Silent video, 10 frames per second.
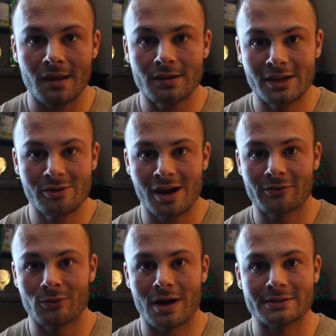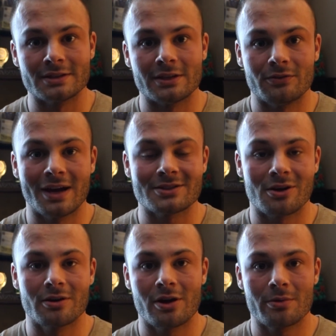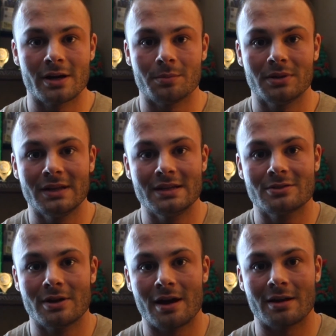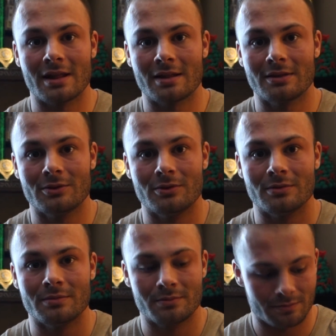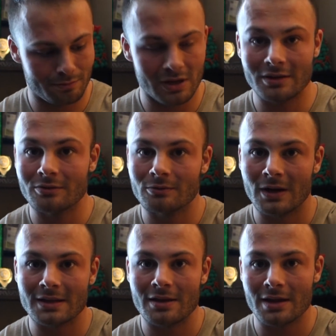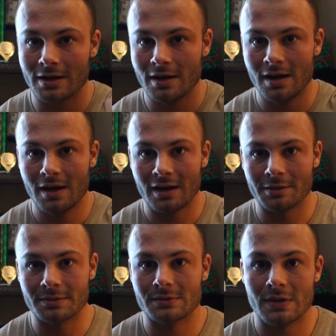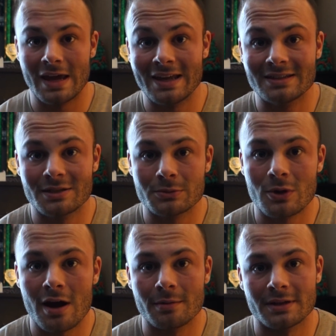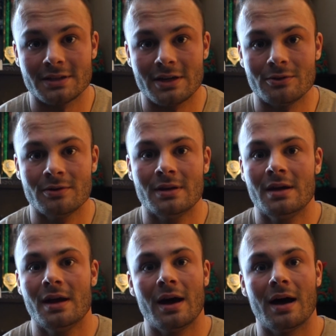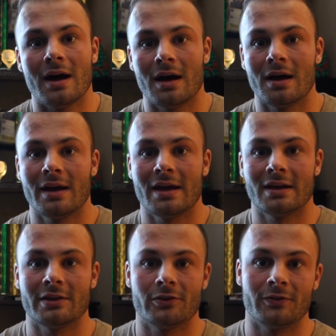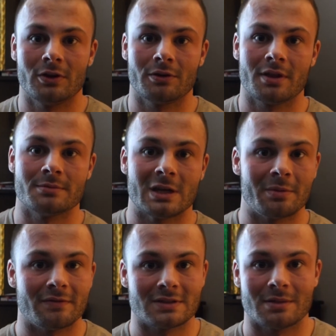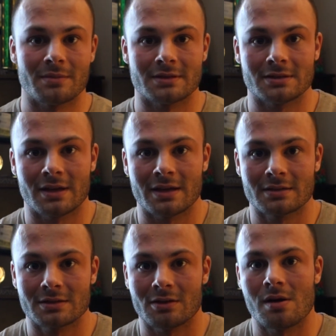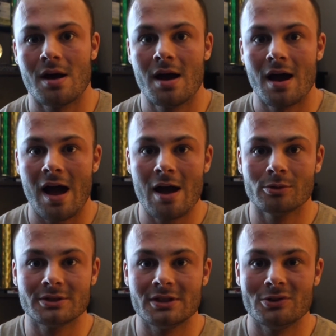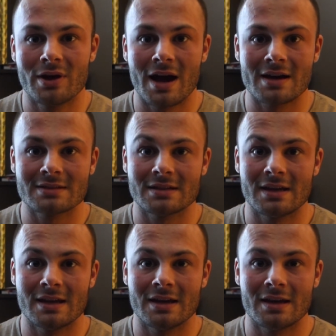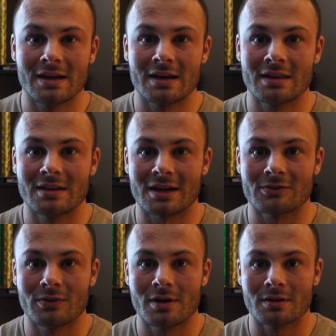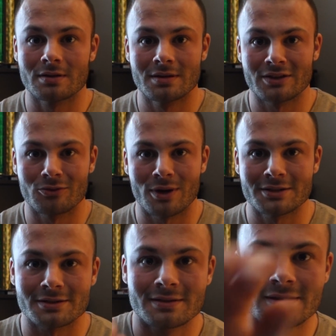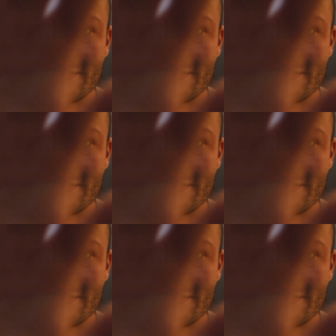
thank you guys for watching. If you guys aren't already, please go down to that little button right down there and hit subscribe to my channel. And give this video a thumbs up if it's something that you like. So I will see you guys in the next vlog. Thanks for watching.